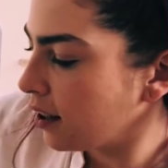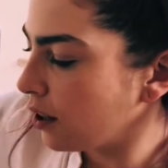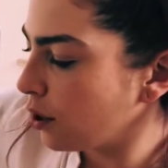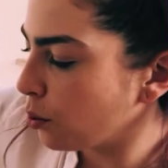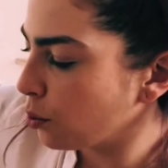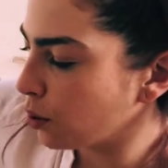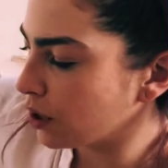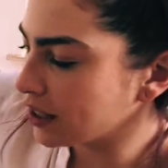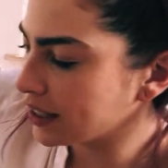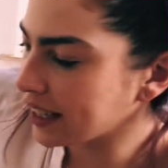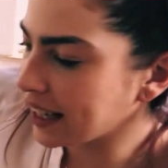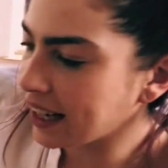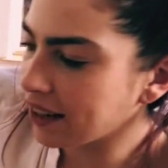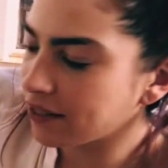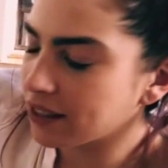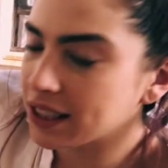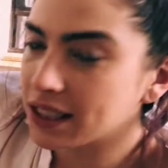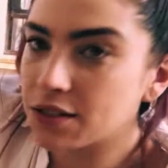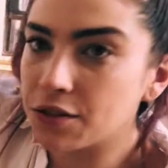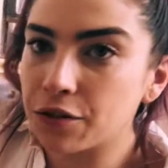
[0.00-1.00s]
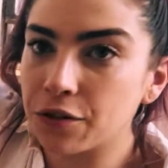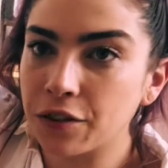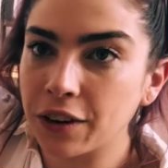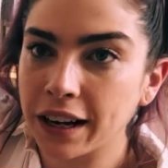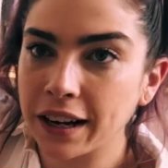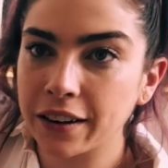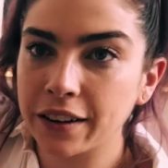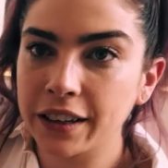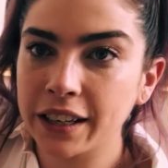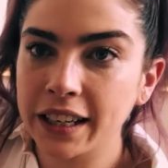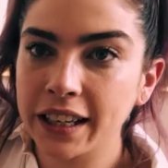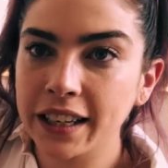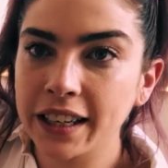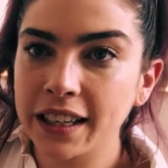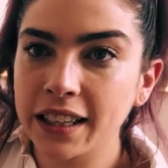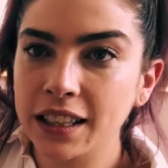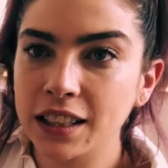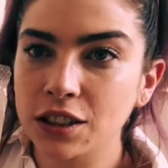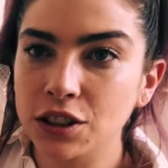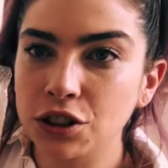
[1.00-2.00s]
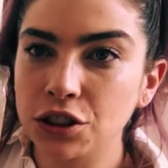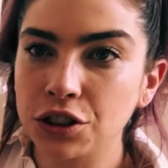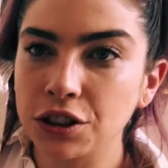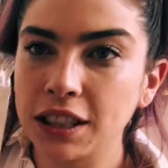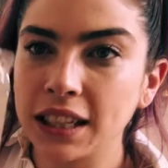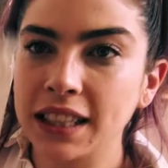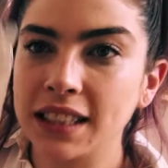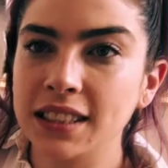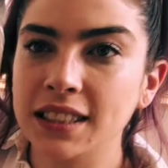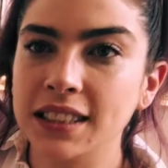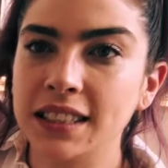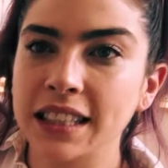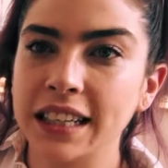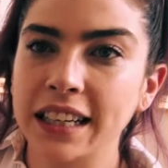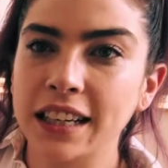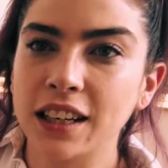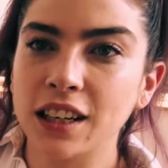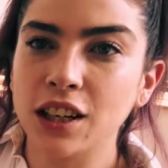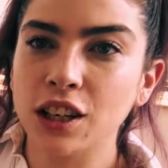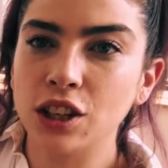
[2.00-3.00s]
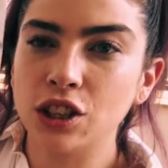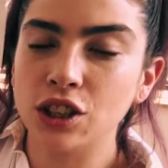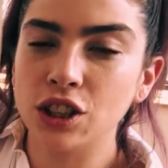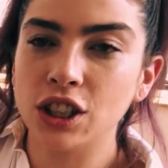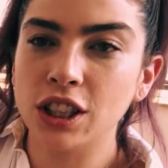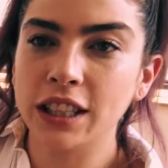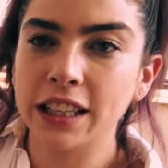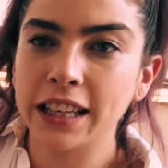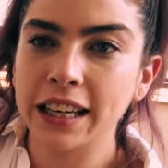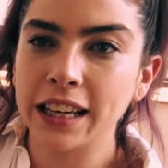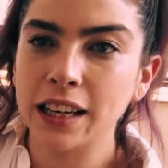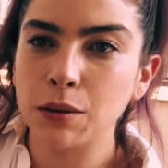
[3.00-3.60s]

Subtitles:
Once I have this very interesting looking,